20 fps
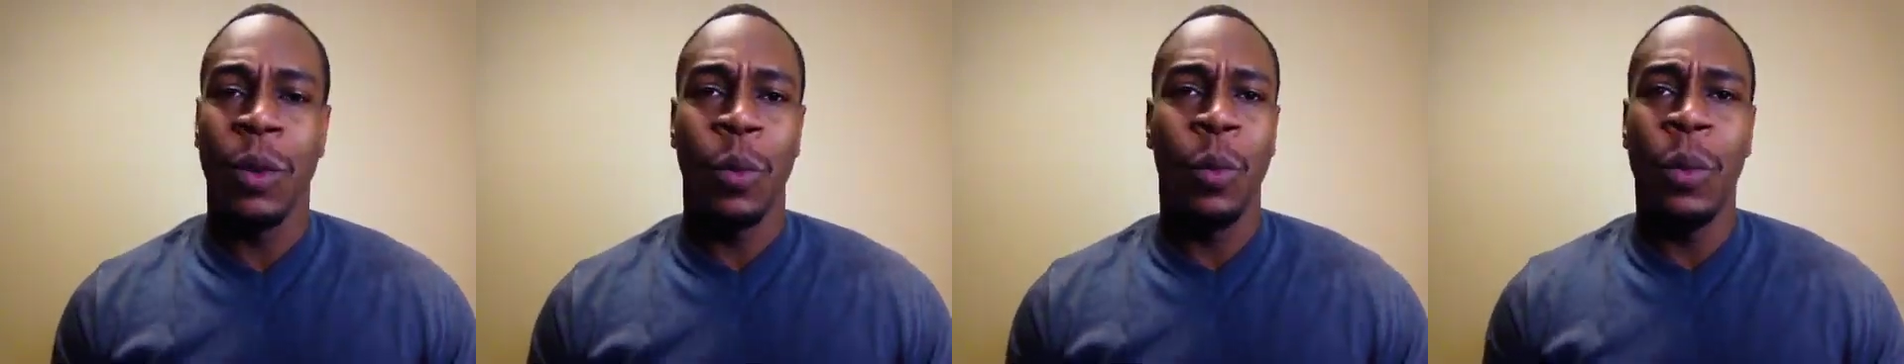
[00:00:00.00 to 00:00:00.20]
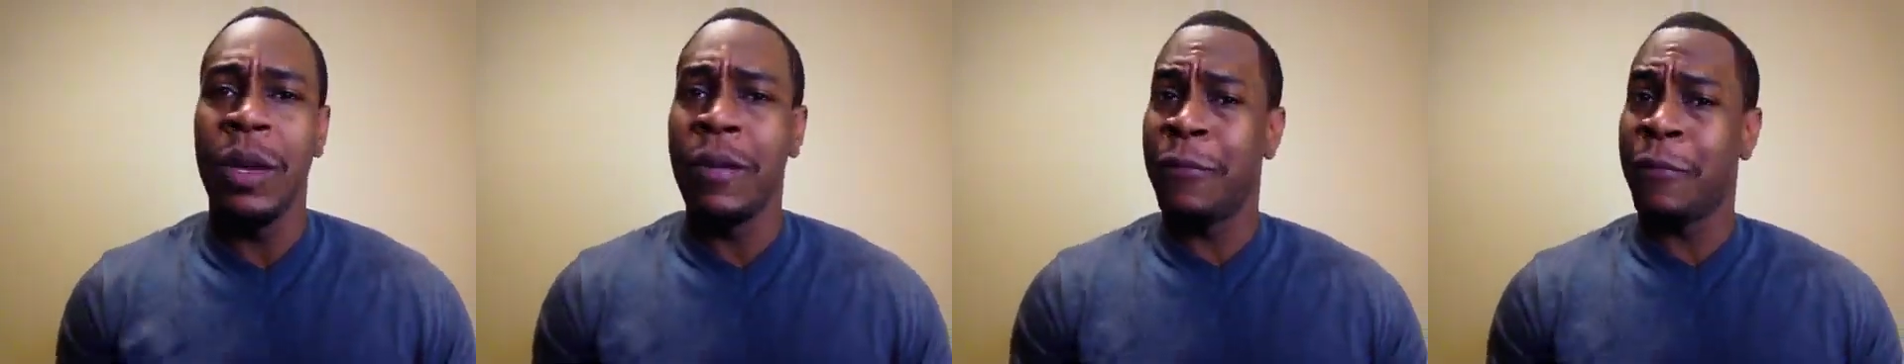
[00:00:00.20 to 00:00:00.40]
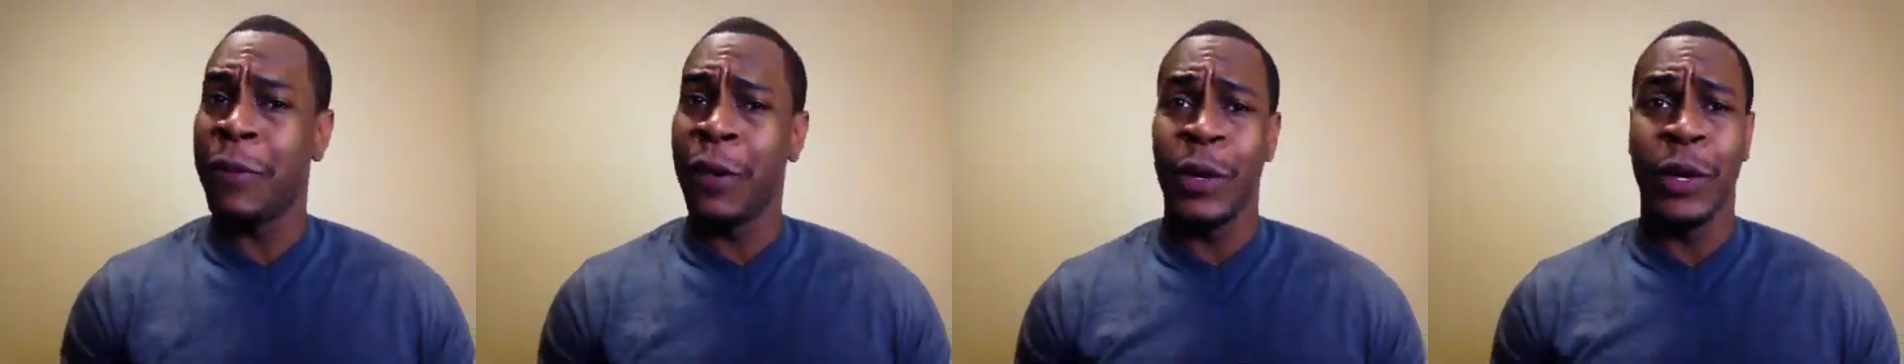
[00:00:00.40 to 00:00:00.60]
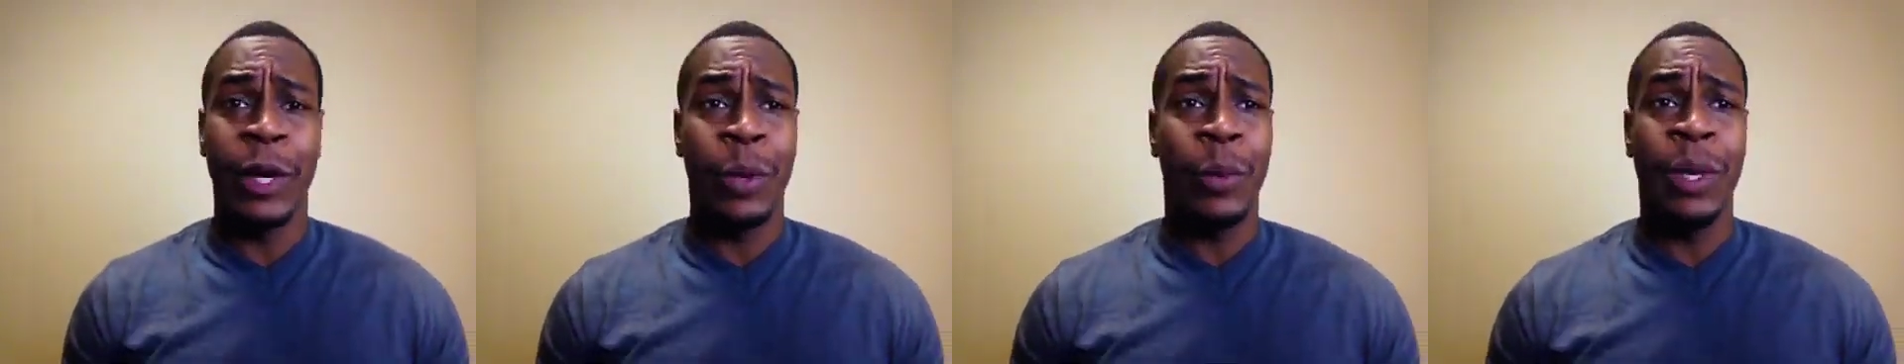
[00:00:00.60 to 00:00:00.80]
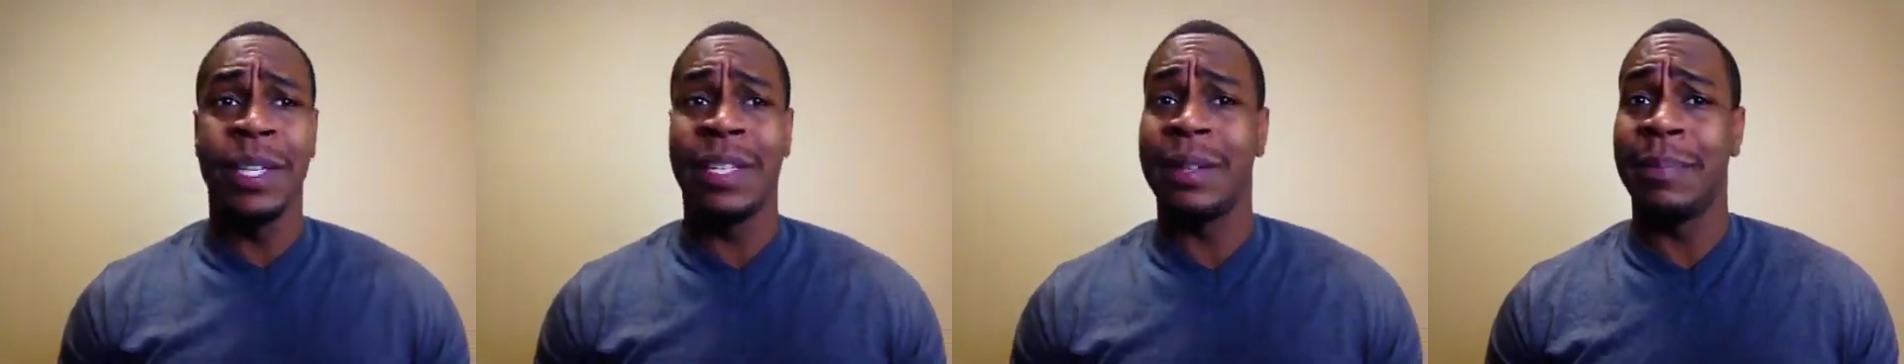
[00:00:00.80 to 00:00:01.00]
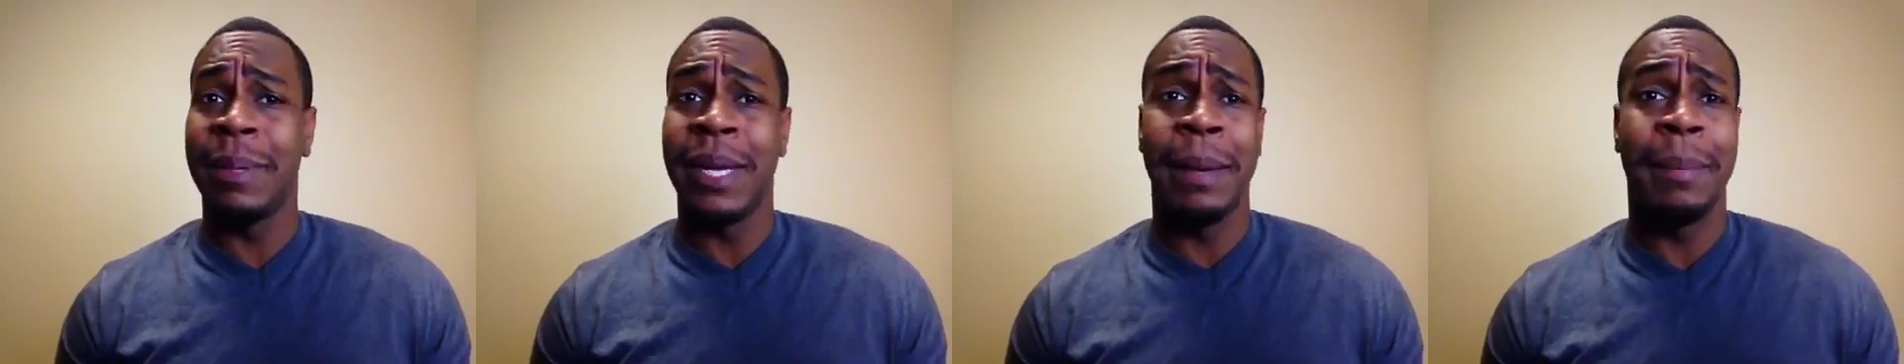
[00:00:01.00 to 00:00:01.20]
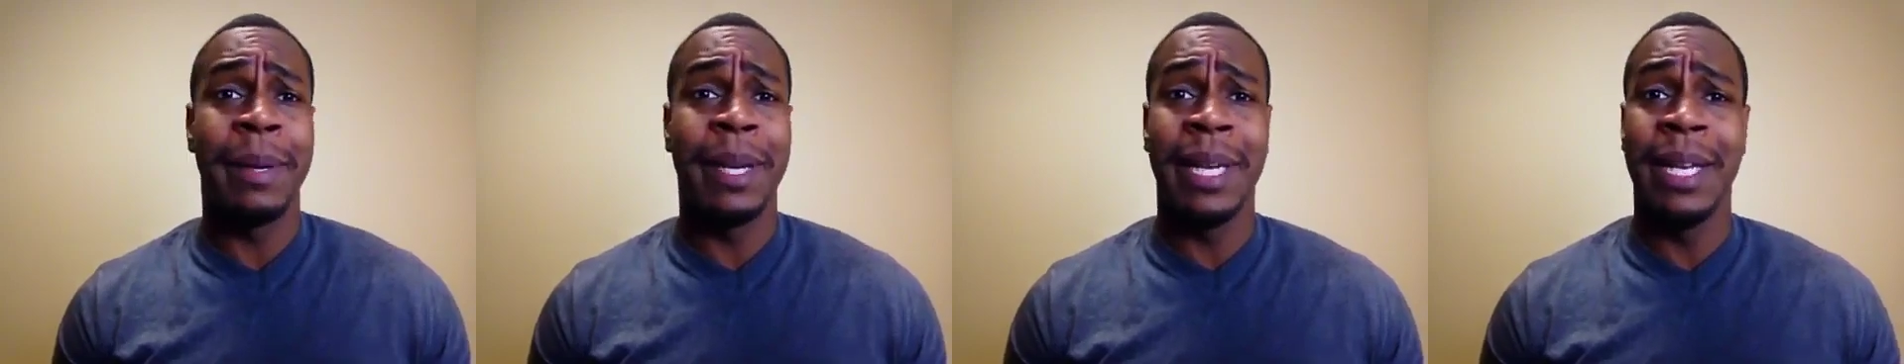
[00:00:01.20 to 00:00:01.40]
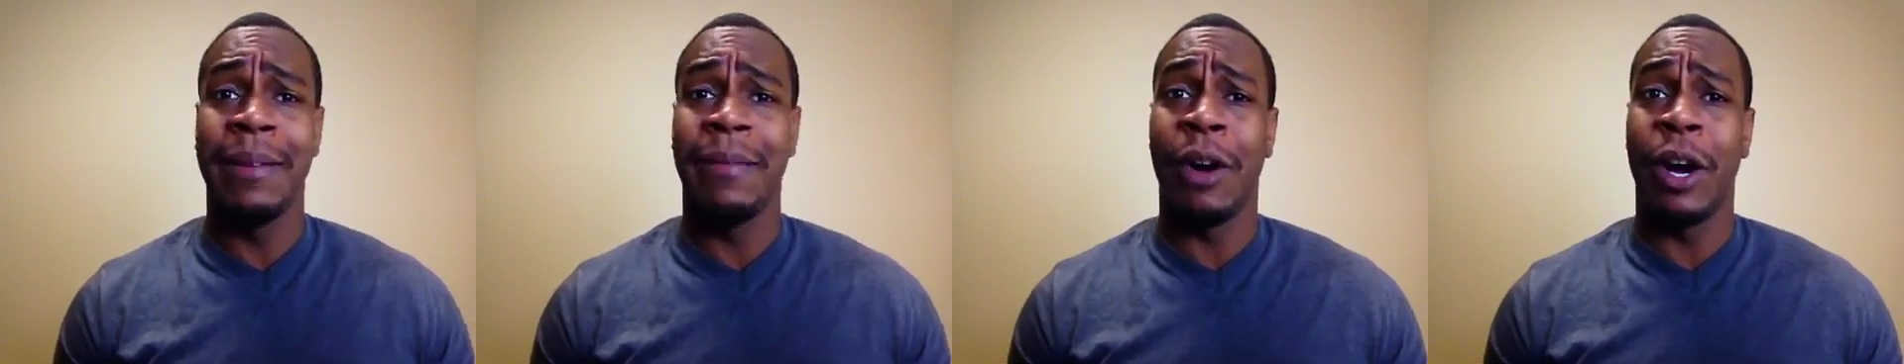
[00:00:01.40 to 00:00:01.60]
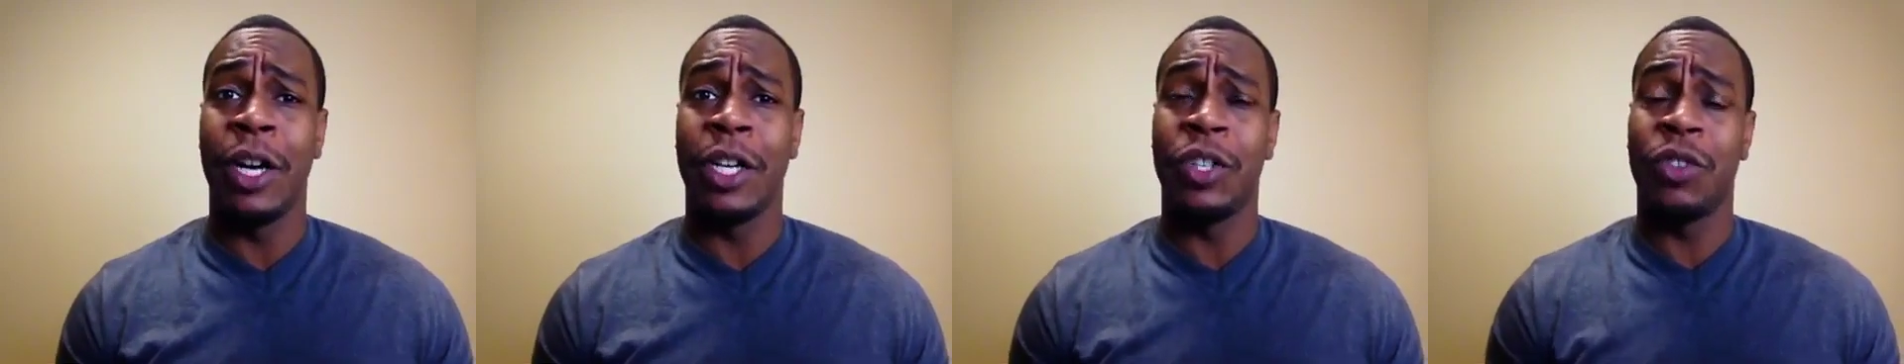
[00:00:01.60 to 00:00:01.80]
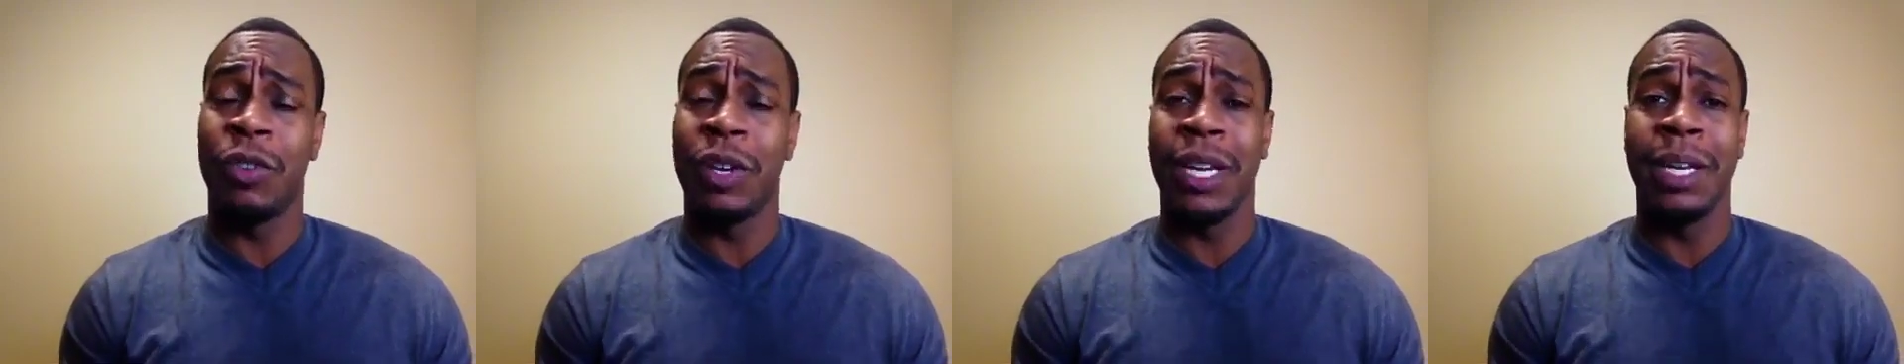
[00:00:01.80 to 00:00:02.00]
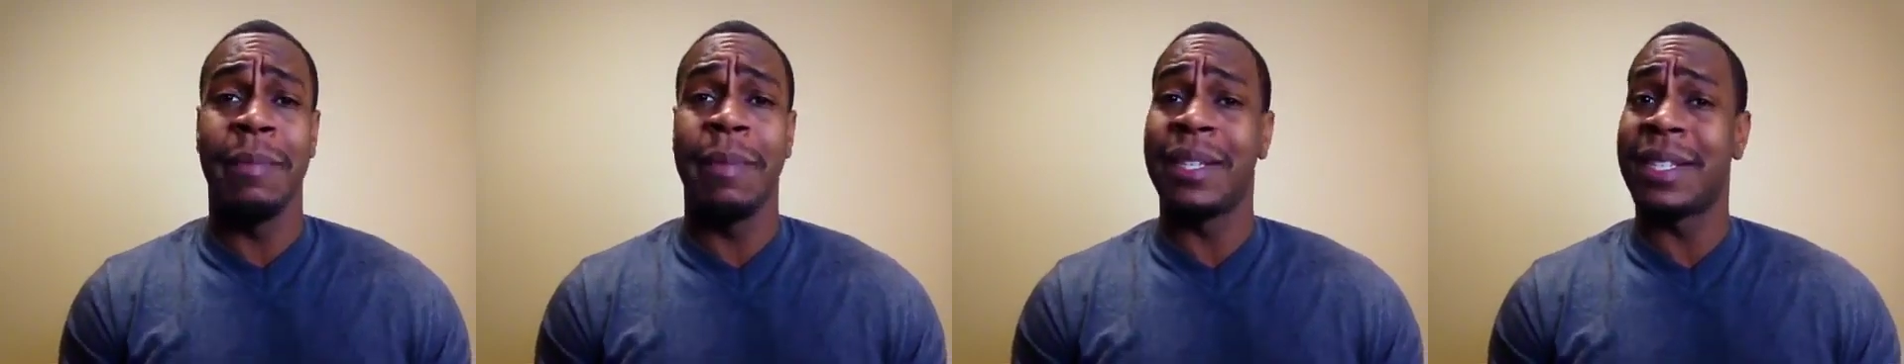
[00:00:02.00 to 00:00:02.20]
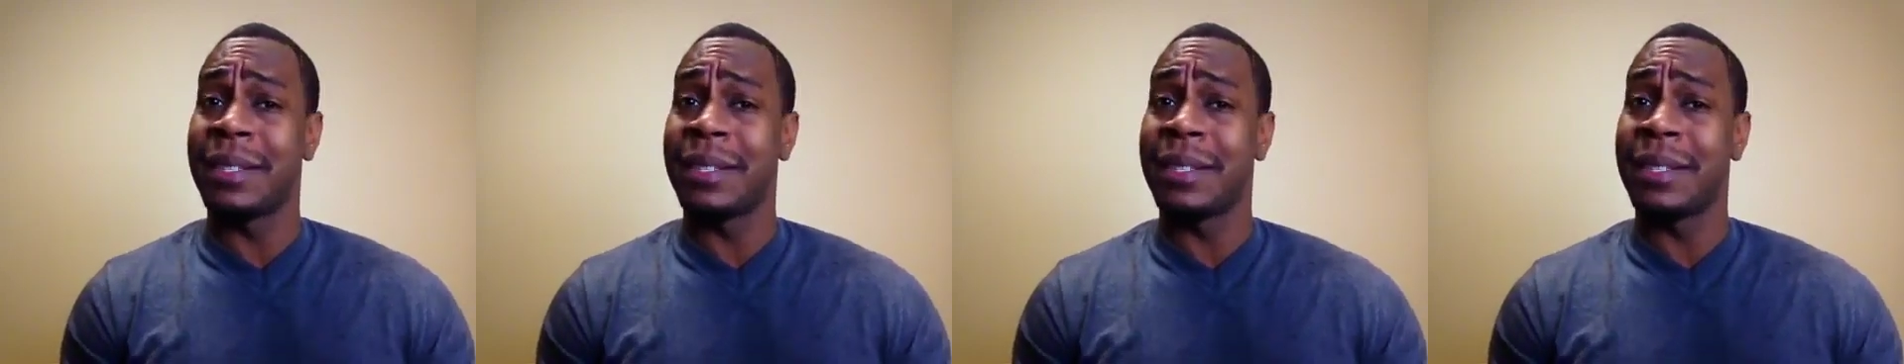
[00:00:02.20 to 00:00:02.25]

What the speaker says: we feel that we should be able to live our dream at